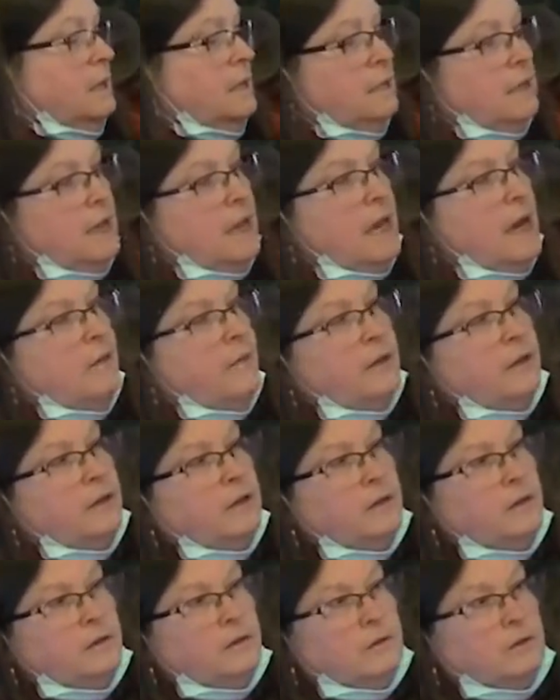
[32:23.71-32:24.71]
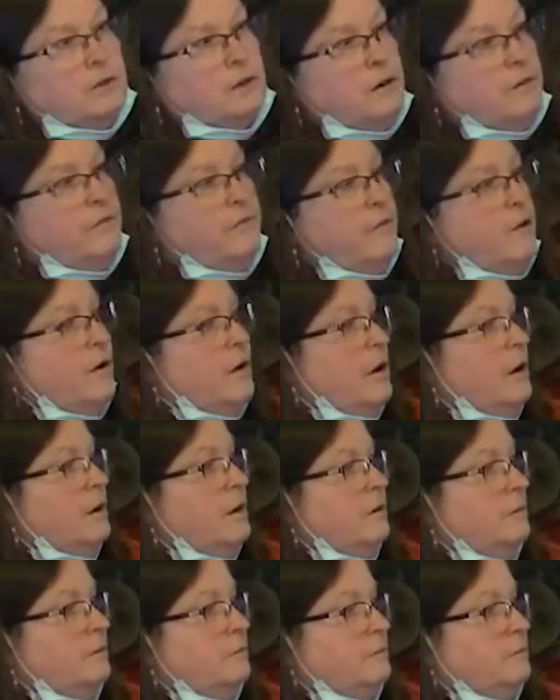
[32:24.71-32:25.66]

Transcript: see how it looks so far.